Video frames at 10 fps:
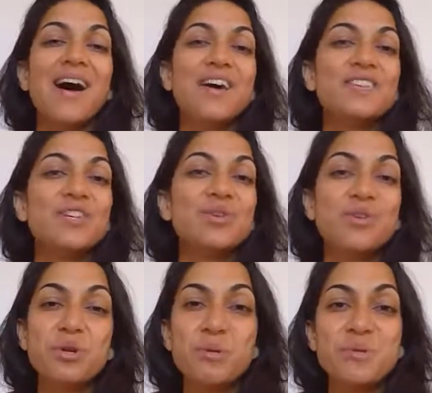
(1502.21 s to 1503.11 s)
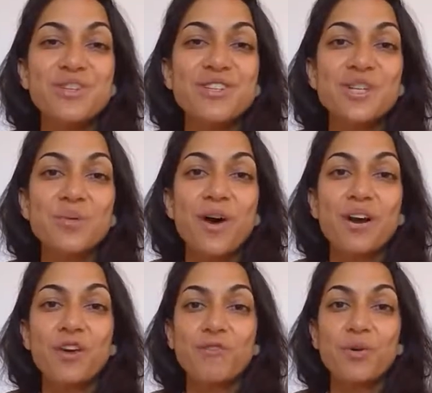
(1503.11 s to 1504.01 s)
as a youth and community
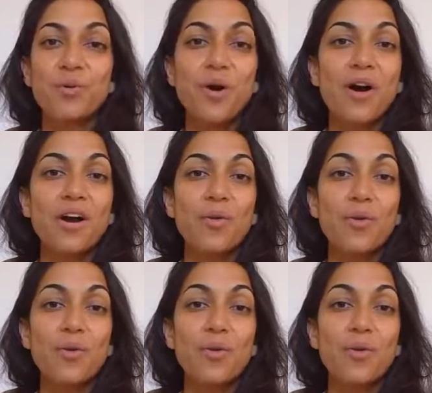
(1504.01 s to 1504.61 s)
worker, if you work